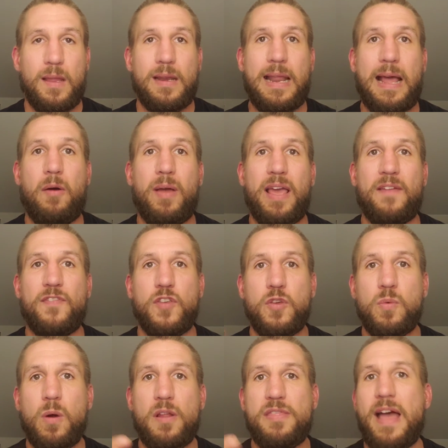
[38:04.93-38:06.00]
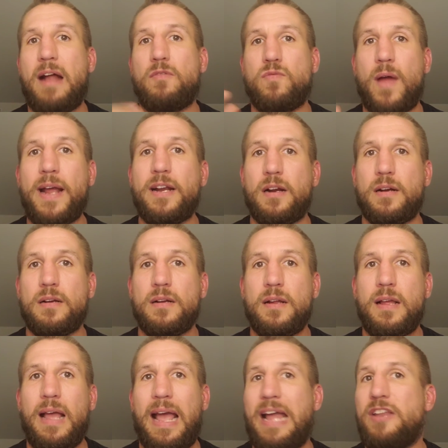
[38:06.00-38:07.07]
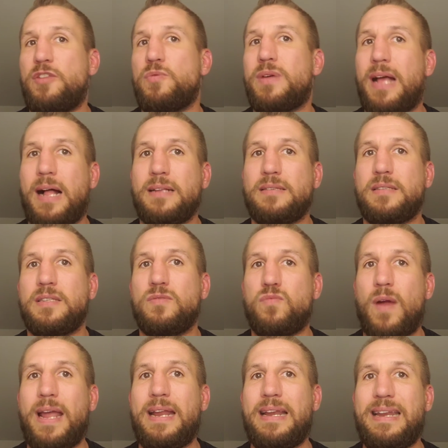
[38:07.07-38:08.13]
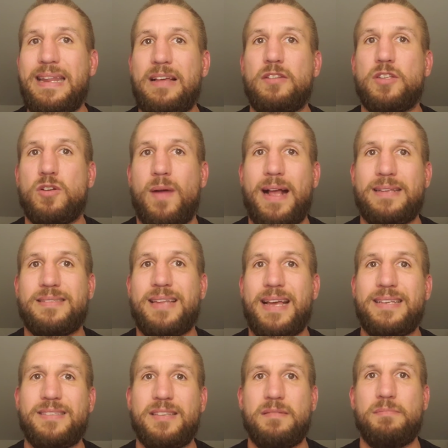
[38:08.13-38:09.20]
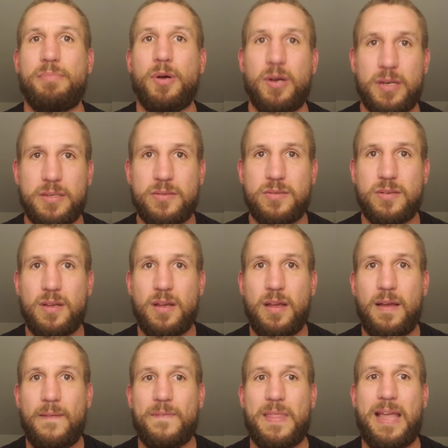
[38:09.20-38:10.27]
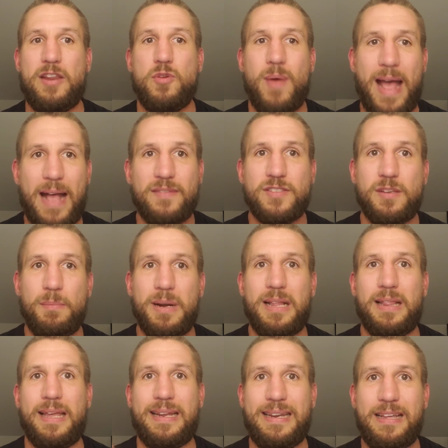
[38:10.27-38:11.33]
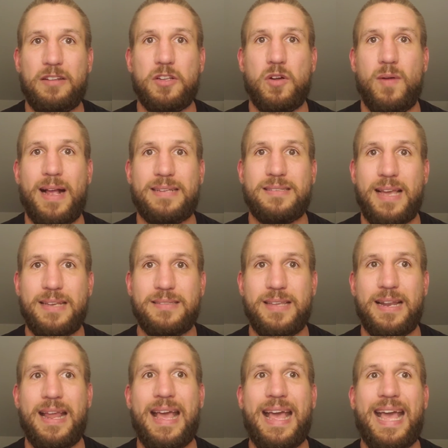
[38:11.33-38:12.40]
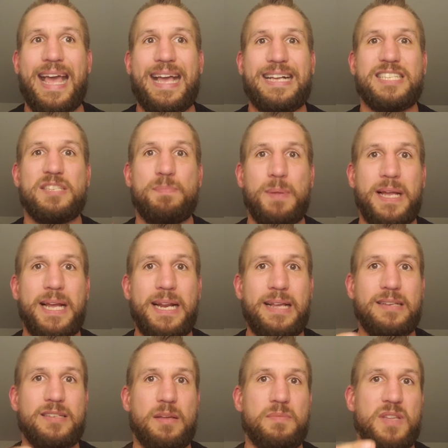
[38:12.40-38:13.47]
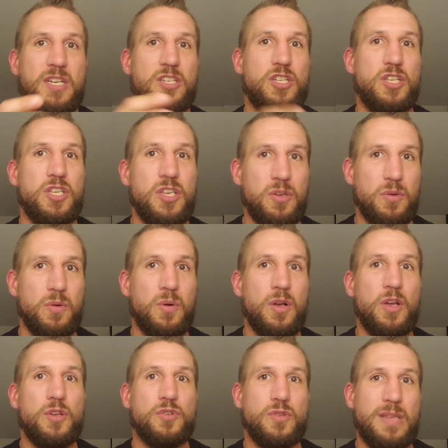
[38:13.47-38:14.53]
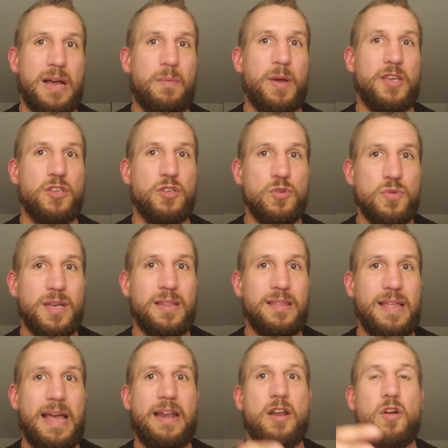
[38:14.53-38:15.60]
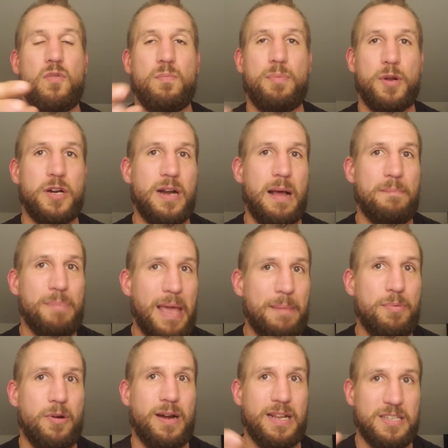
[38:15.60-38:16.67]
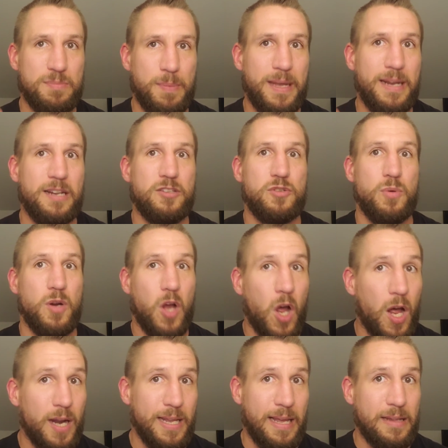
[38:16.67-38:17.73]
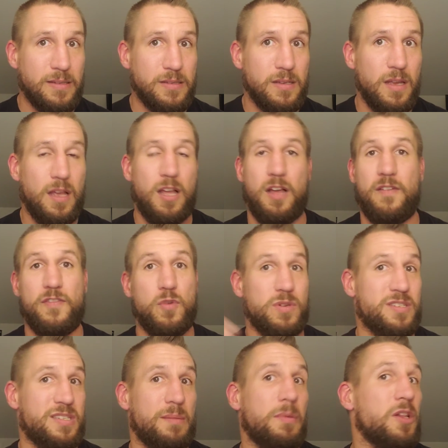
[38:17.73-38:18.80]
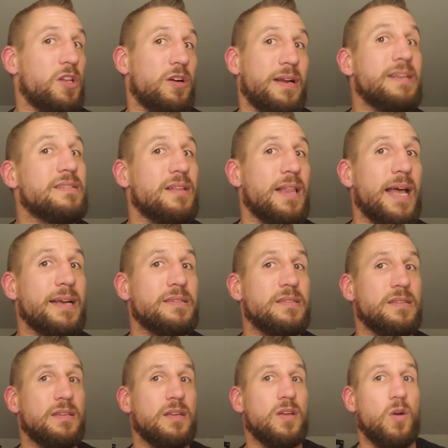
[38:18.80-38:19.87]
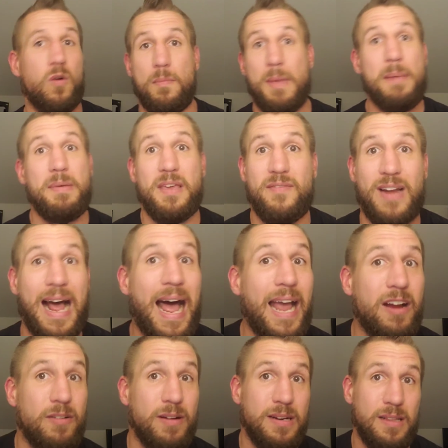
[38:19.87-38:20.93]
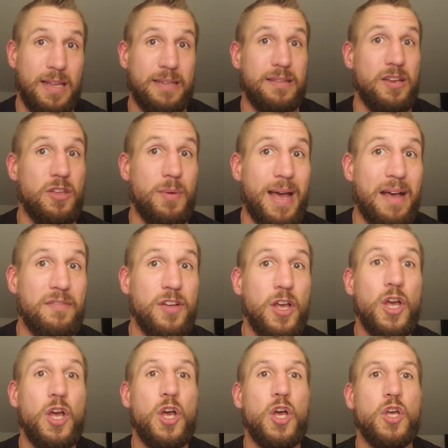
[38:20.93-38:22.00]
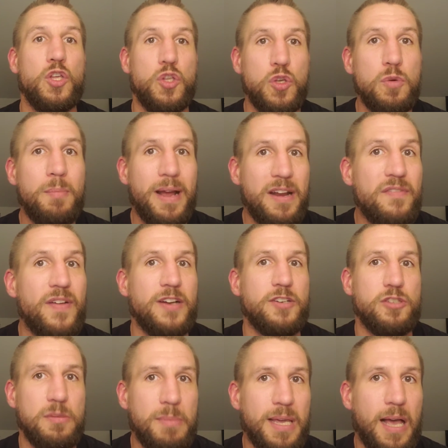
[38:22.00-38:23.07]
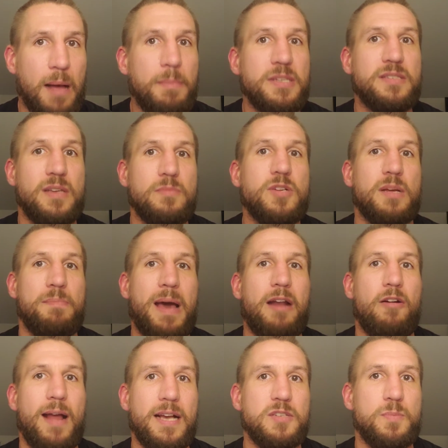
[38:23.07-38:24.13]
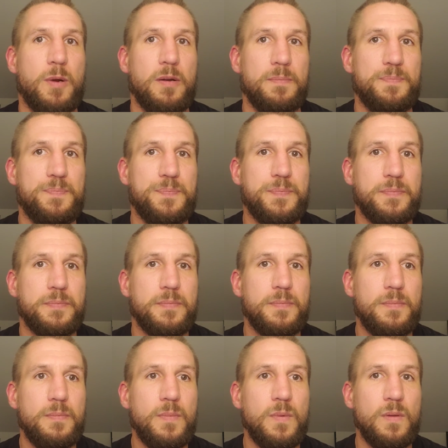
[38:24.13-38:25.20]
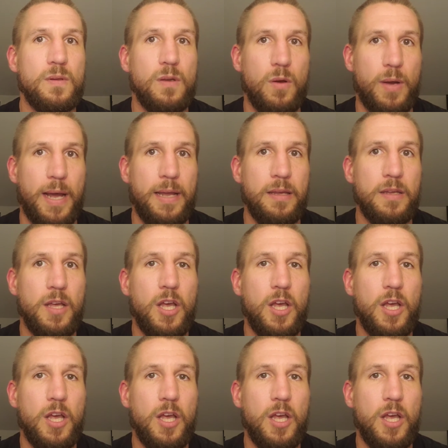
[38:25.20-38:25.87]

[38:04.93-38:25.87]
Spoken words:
Now, if you are that writer and you constantly write Neil deGrasse Tyson books, and you have somebody like Neil deGrasse Tyson explaining something to you so that way you can then put it on paper and explain it to an audience of your similar intellect, or maybe even higher intellect than you have, you might eventually become a subject matter expert. Okay?